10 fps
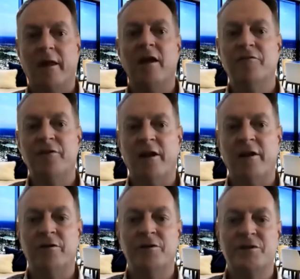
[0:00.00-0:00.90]
in
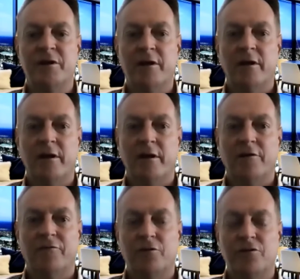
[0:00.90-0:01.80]
values
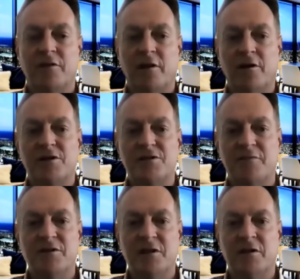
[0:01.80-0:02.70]
for the last
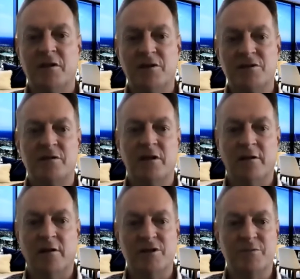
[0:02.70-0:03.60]
17 years
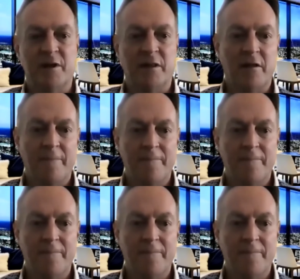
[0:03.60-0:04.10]
in last month.